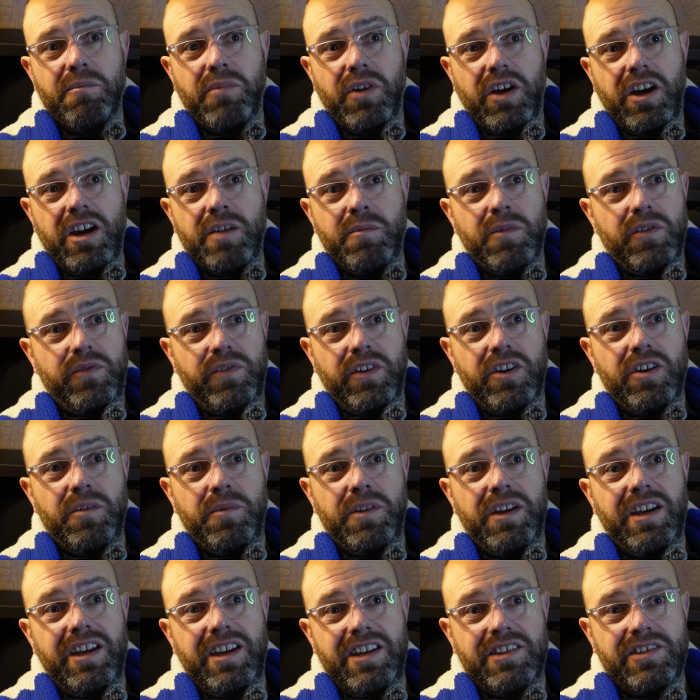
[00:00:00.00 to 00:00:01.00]
But
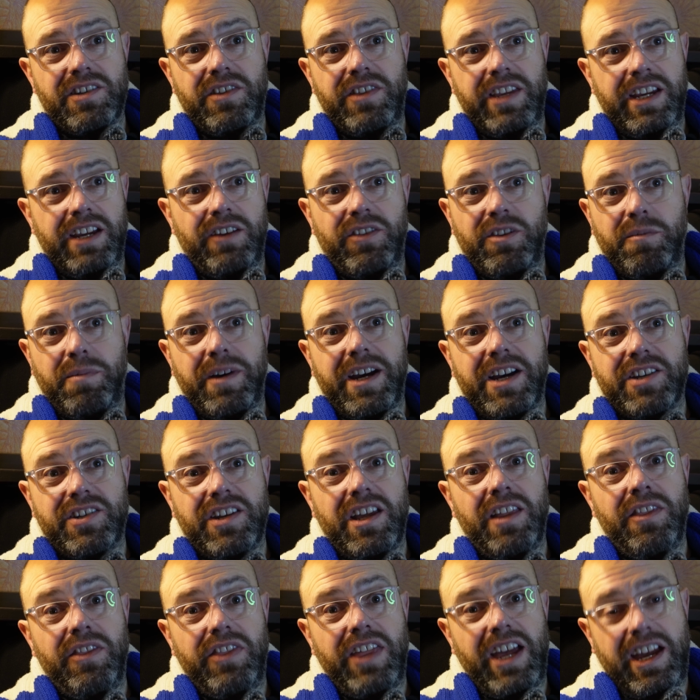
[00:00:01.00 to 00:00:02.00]
homophobia is a thing of the
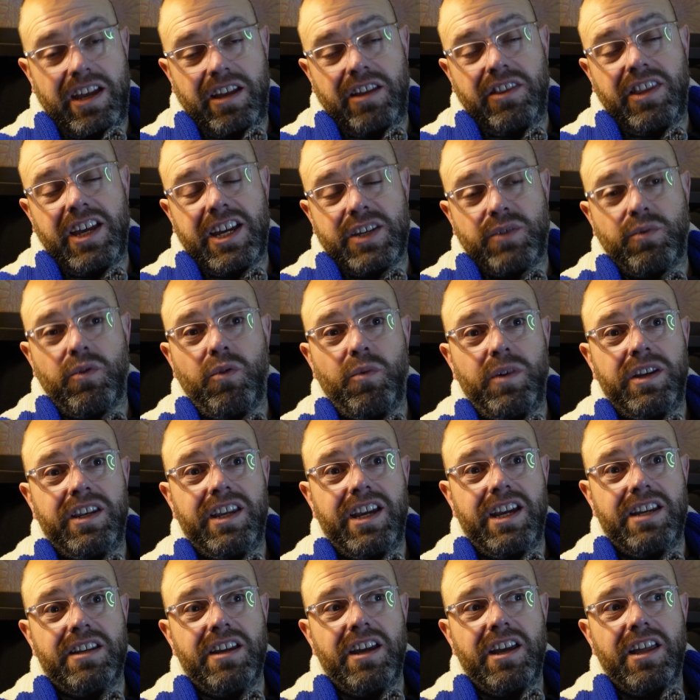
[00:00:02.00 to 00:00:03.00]
past, and that's what we
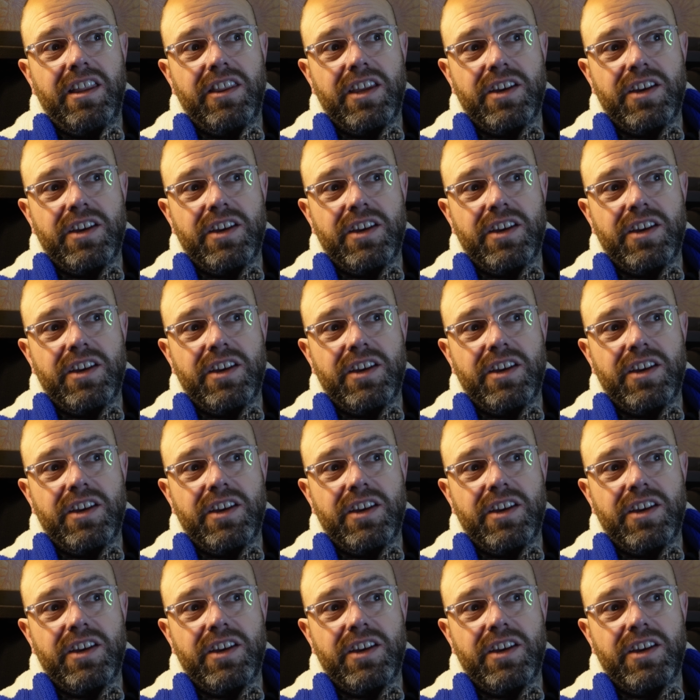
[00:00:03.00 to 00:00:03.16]
need.